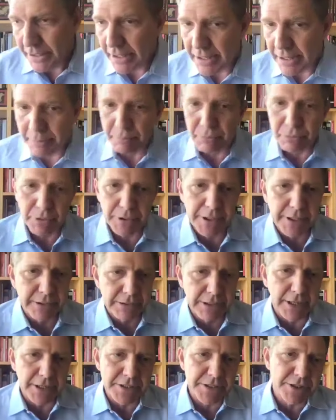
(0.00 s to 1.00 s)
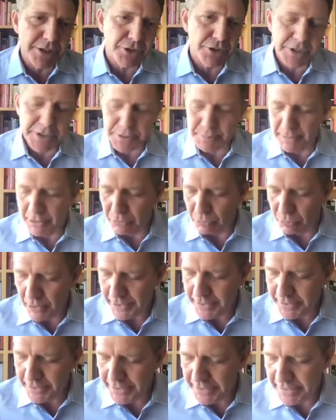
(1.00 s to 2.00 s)
um, really got serious about
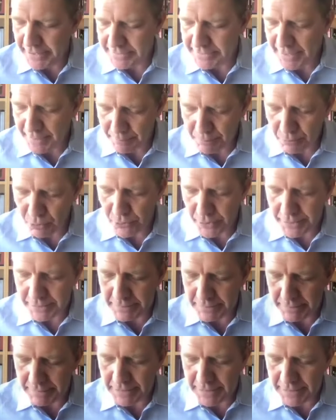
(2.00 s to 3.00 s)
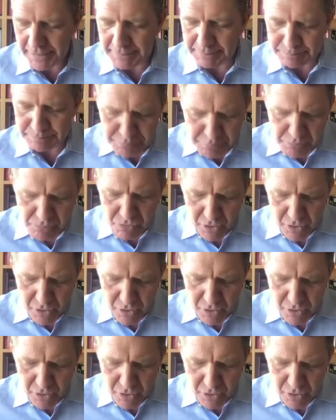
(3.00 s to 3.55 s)
writing. And at that point, um,